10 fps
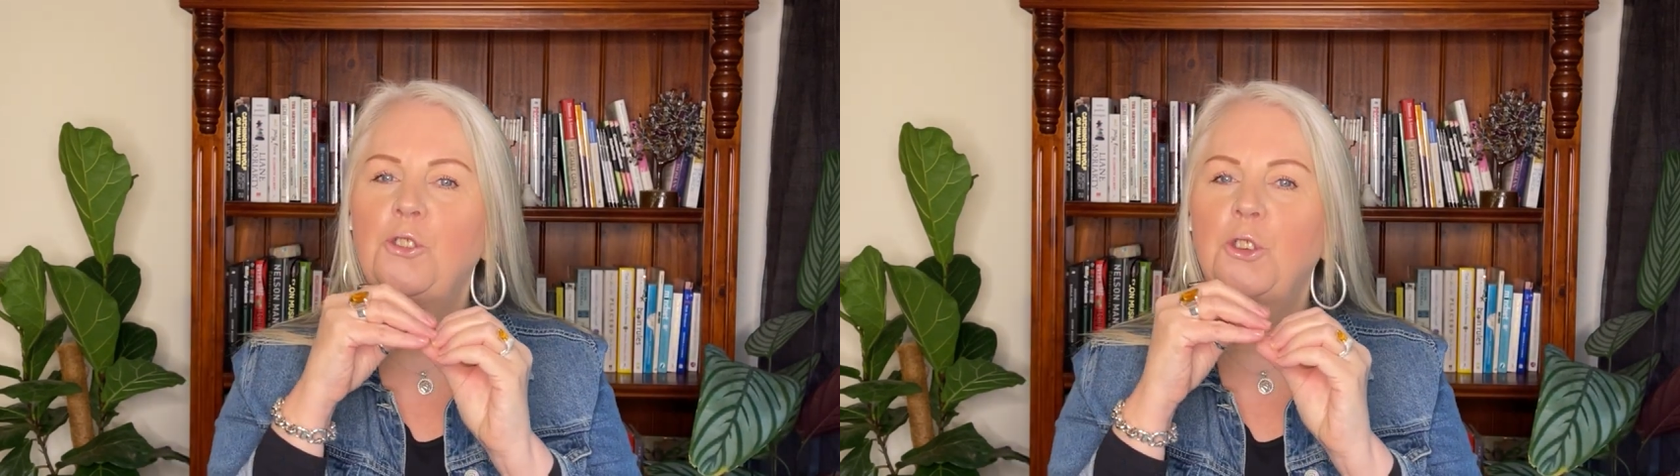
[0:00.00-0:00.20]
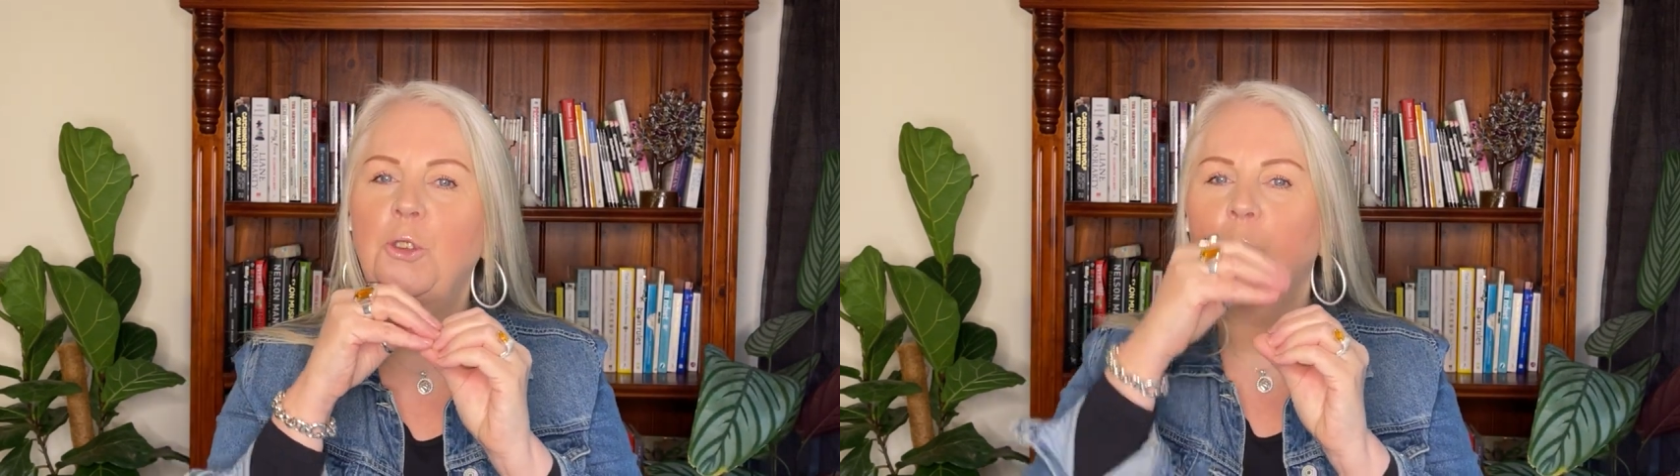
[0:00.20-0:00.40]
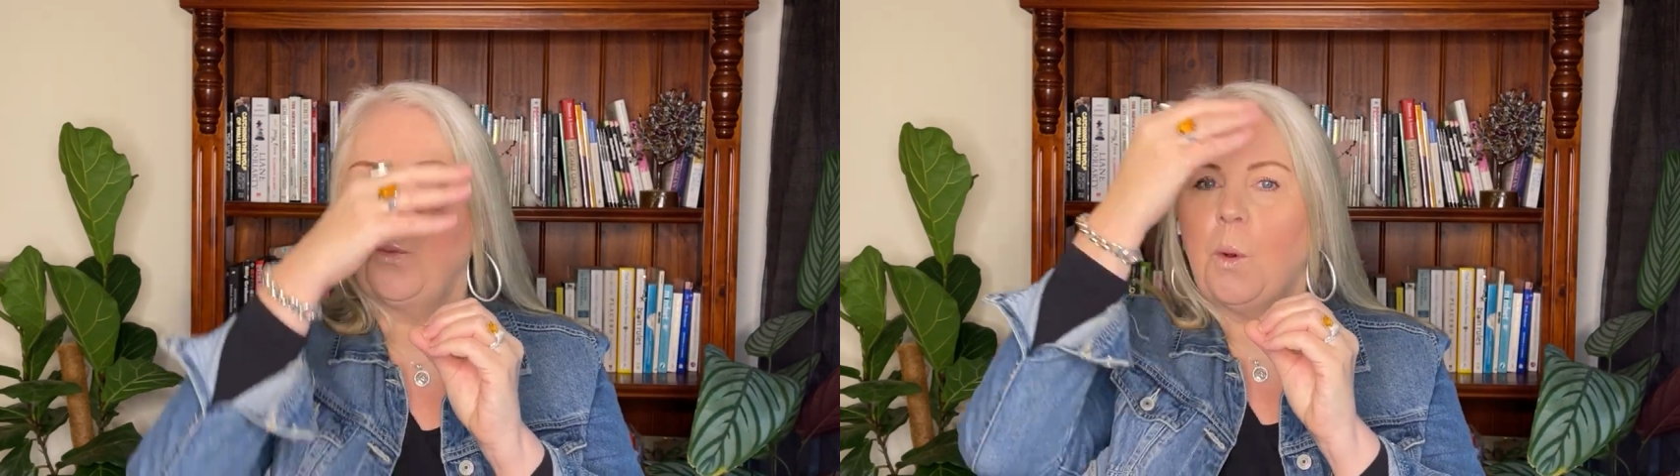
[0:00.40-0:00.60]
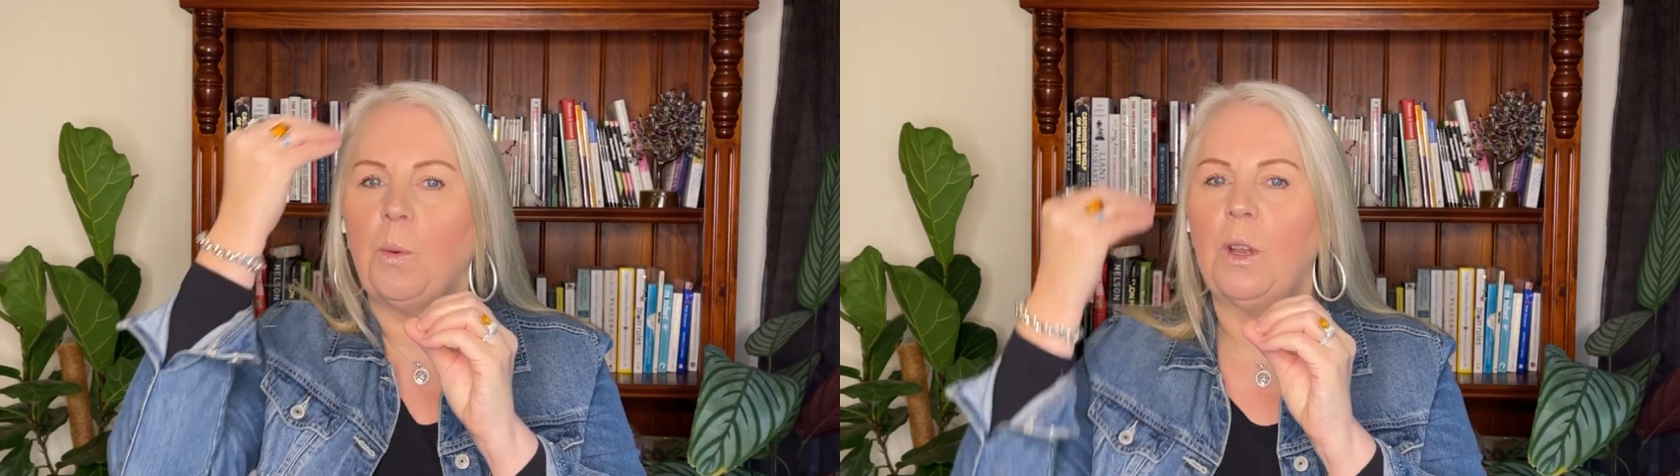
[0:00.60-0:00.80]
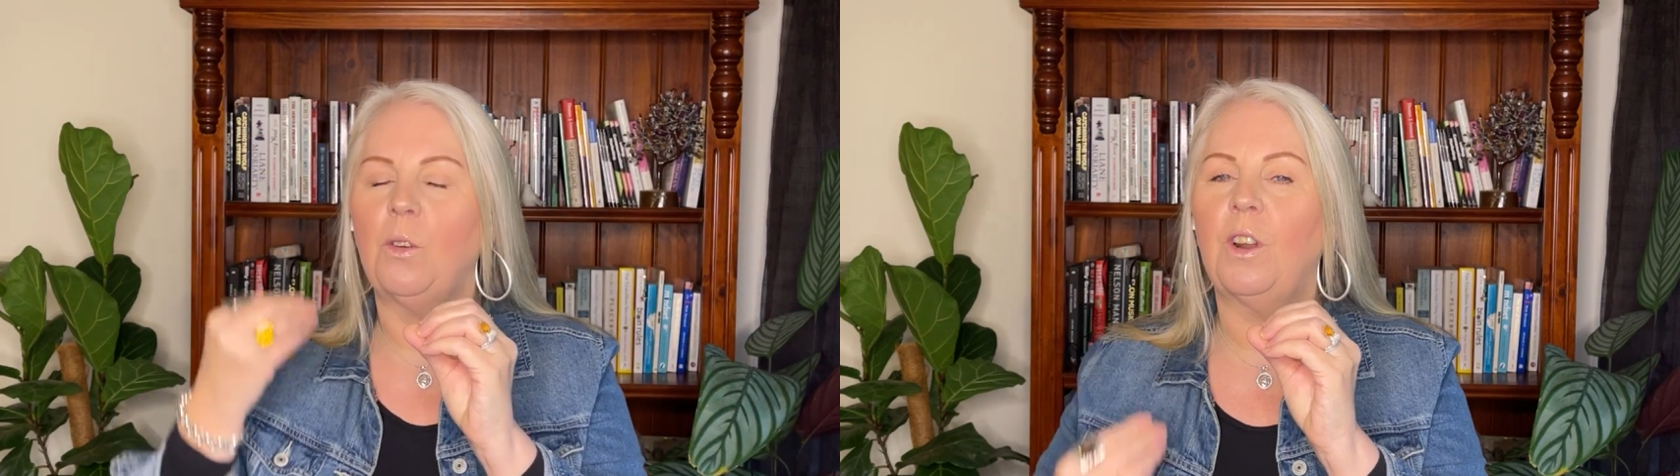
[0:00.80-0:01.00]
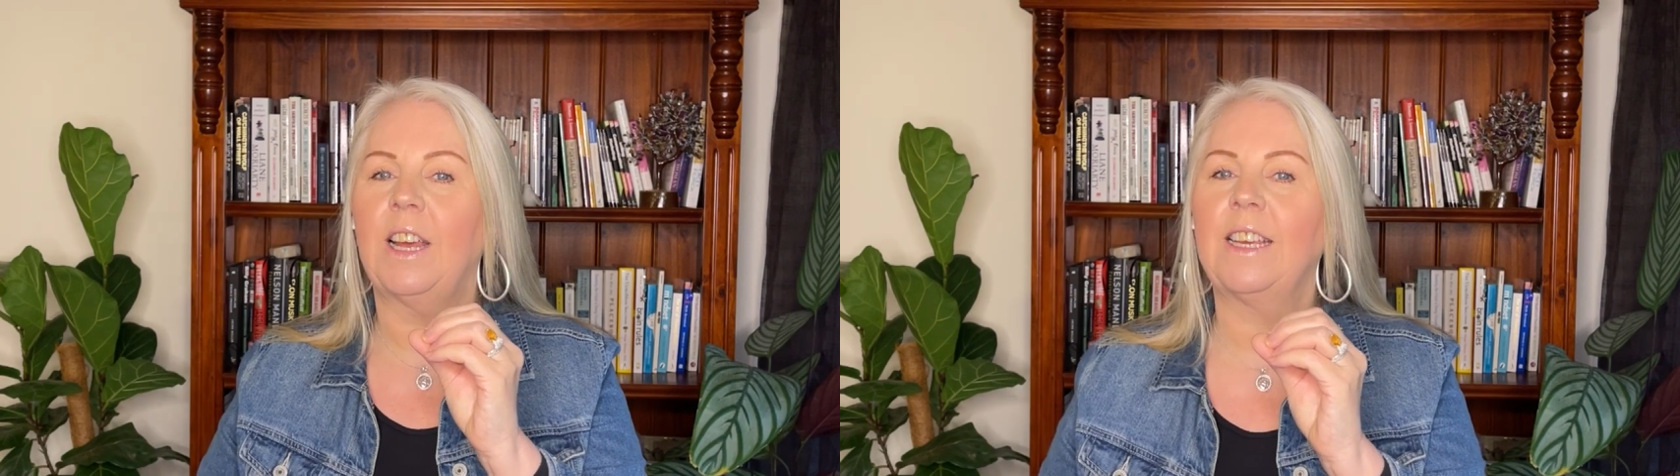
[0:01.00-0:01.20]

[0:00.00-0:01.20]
to what we look like